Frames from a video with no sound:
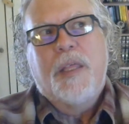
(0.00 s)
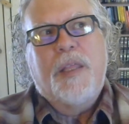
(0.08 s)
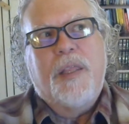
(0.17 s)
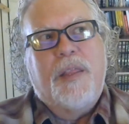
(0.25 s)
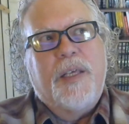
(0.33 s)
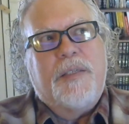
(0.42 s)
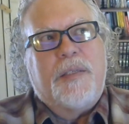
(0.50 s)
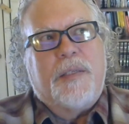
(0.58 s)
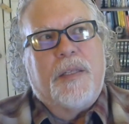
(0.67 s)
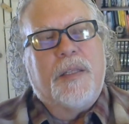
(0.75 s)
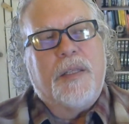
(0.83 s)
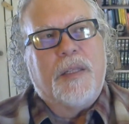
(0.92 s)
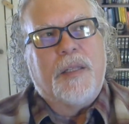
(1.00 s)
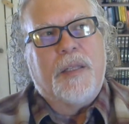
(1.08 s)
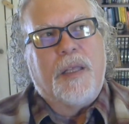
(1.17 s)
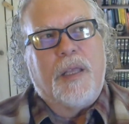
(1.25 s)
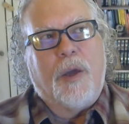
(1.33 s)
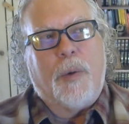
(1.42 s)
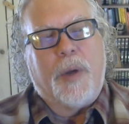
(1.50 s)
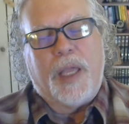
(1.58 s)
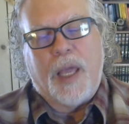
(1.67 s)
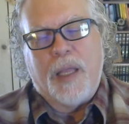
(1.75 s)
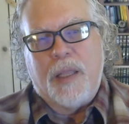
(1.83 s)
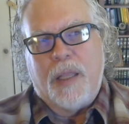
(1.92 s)
This,
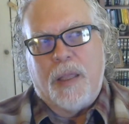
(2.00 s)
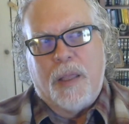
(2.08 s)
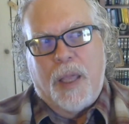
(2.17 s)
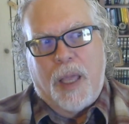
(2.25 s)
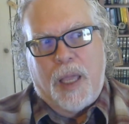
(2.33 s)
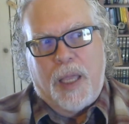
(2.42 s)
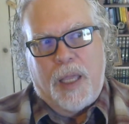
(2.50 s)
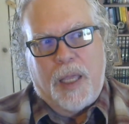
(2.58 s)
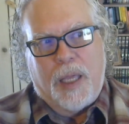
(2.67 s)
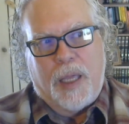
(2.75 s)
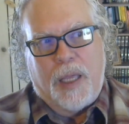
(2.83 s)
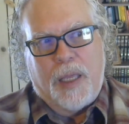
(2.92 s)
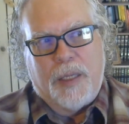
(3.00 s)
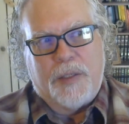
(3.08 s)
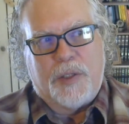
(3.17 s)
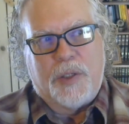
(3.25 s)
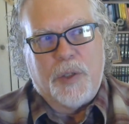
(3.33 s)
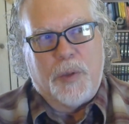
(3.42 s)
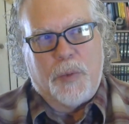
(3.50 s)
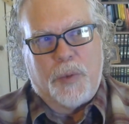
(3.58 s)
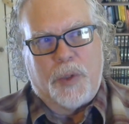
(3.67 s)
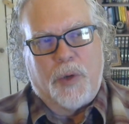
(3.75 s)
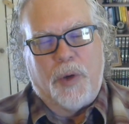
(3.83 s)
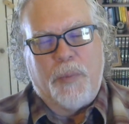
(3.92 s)
again, is
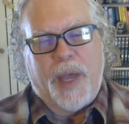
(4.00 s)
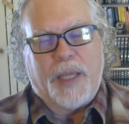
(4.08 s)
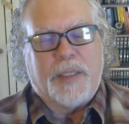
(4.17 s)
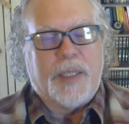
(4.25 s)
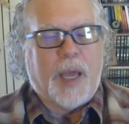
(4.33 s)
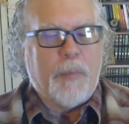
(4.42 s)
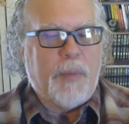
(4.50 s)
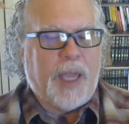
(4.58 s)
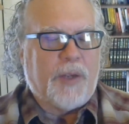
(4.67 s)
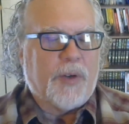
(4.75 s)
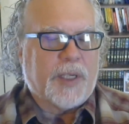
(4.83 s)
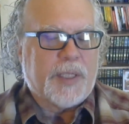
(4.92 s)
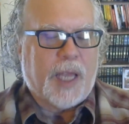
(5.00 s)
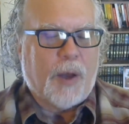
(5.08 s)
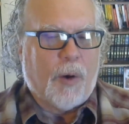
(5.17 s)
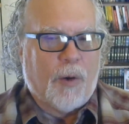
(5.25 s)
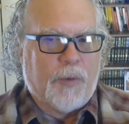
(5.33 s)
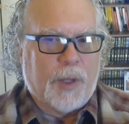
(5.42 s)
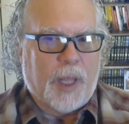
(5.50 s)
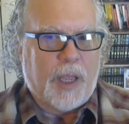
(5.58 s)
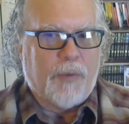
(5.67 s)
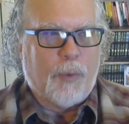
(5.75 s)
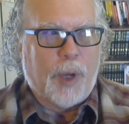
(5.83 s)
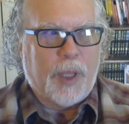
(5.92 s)
going back to that matrix, that overlay
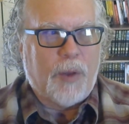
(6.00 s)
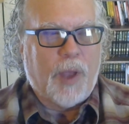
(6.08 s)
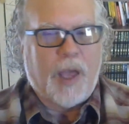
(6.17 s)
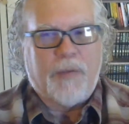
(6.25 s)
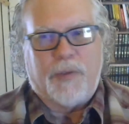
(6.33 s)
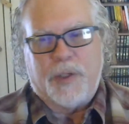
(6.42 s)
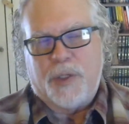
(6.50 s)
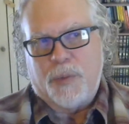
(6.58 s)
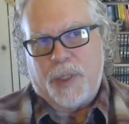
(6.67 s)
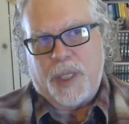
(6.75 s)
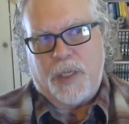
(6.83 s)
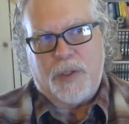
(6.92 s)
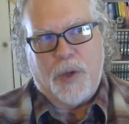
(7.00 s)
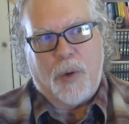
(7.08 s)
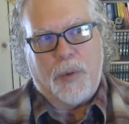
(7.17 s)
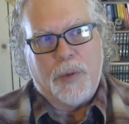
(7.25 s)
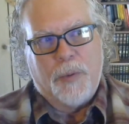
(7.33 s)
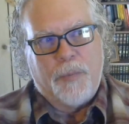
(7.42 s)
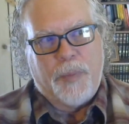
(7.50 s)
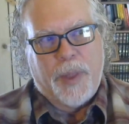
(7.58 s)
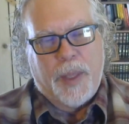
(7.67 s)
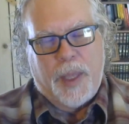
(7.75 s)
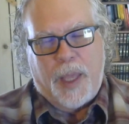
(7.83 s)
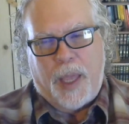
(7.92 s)
of what you have versus what they don't.
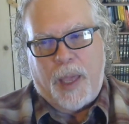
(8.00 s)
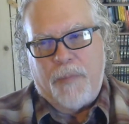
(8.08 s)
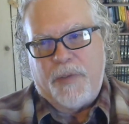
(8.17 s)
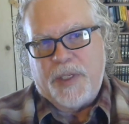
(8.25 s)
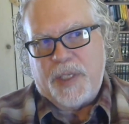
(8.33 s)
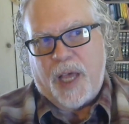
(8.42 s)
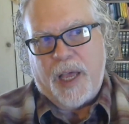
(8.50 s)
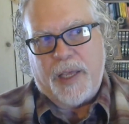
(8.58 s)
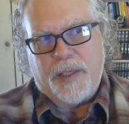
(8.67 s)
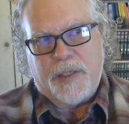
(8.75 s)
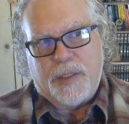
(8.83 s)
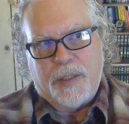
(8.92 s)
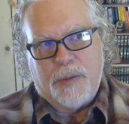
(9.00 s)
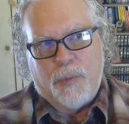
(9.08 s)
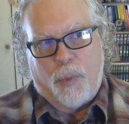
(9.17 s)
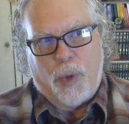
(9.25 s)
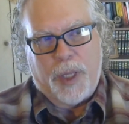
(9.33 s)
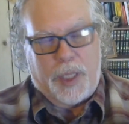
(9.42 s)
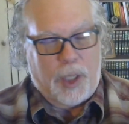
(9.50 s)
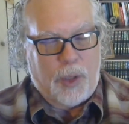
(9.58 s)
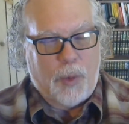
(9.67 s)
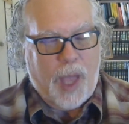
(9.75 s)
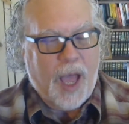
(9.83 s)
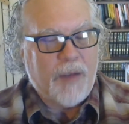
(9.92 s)
Emphasize what
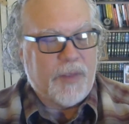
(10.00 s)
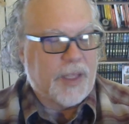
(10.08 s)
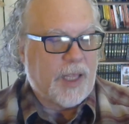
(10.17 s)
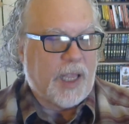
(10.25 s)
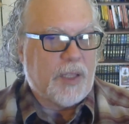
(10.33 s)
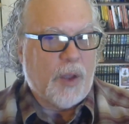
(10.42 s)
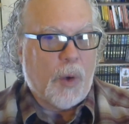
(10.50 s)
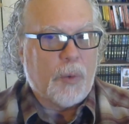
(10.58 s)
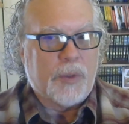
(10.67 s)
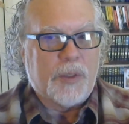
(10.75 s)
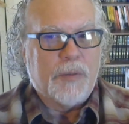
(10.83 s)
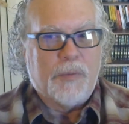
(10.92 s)
you have that they don't.